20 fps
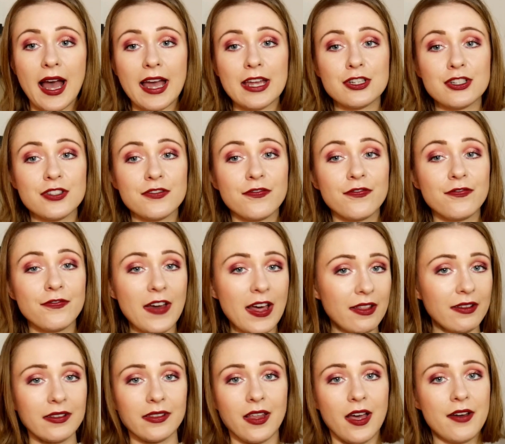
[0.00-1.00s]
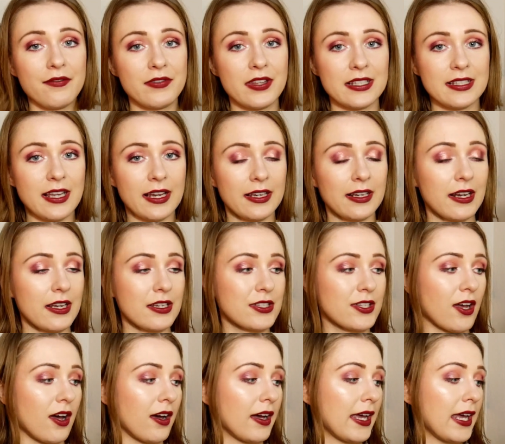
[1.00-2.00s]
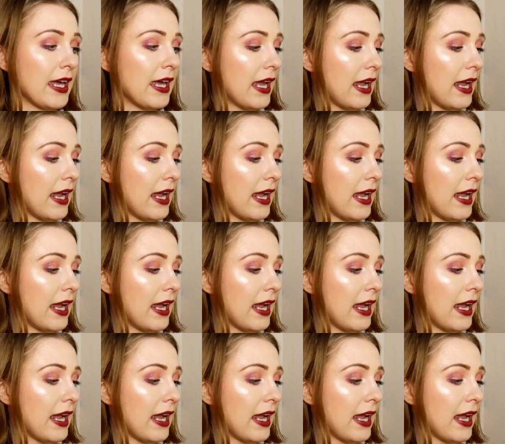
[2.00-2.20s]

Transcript: I just fell in love the second I saw it,